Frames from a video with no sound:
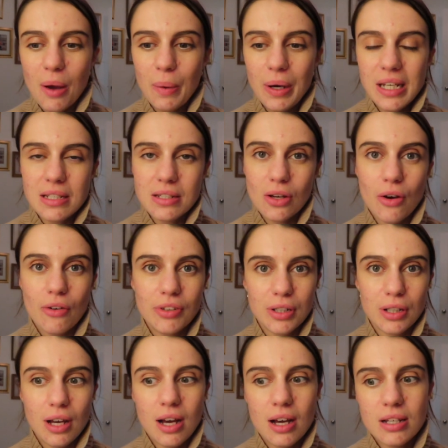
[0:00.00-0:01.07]
I went into
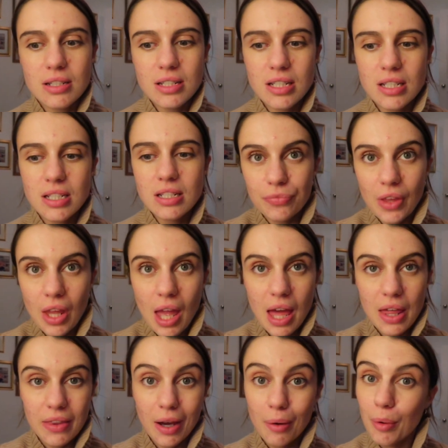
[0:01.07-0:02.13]
Covent Garden
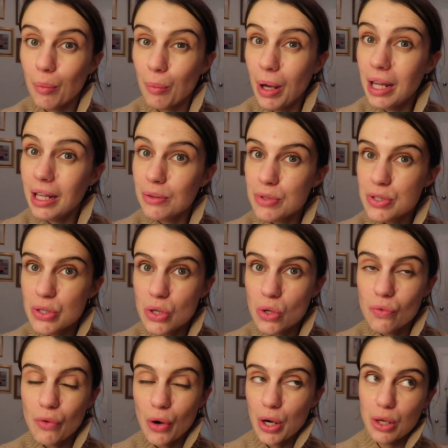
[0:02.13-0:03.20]
and that went well. It was
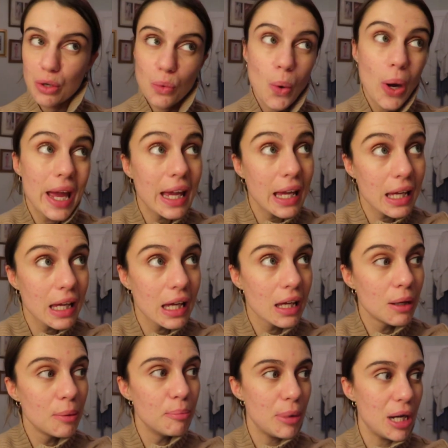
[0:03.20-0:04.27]
very quick
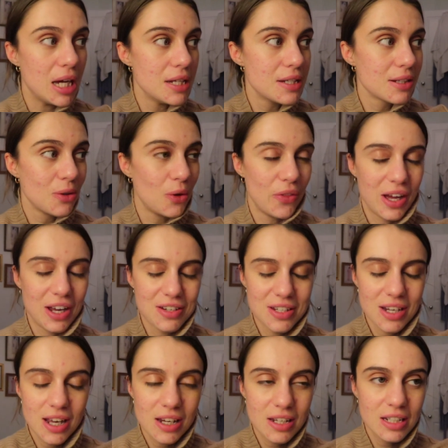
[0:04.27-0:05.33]
but got that
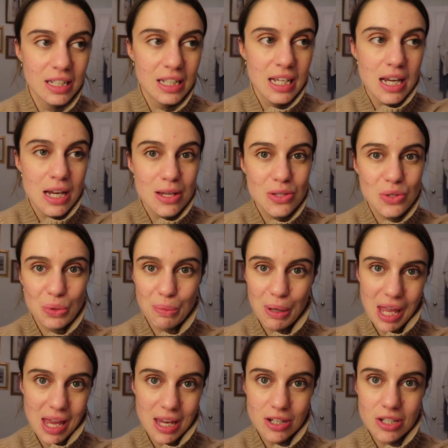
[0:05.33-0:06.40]
done. Saw my
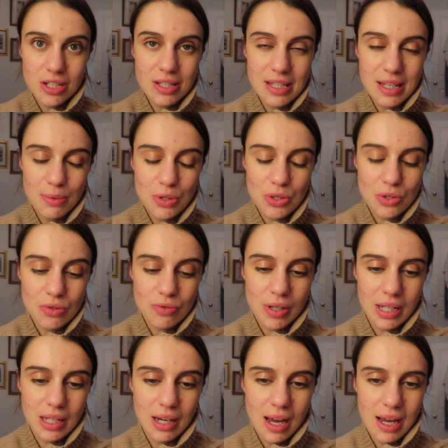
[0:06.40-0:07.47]
agency which was
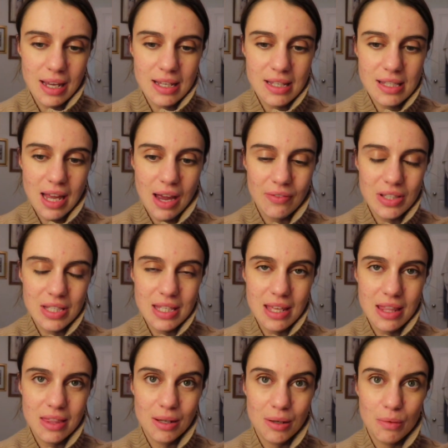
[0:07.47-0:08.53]
really nice, haven't
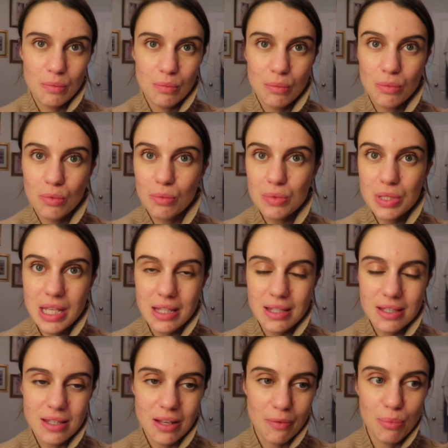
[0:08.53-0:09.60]
seen them
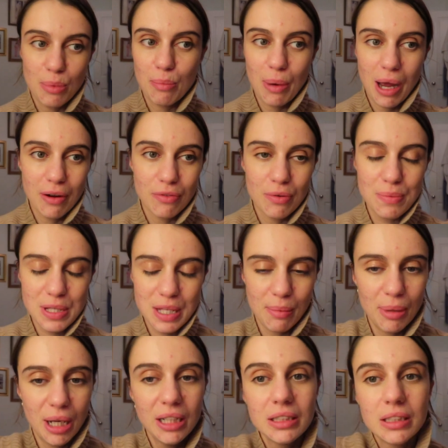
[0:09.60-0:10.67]
since I've been back from
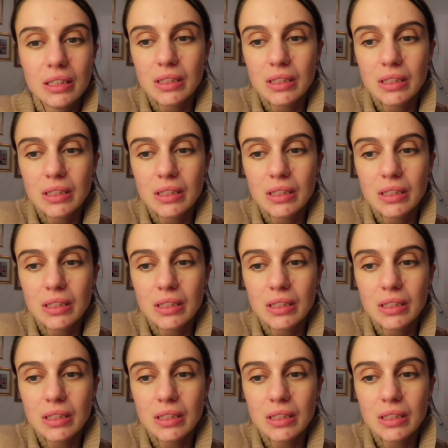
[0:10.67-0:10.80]
summer.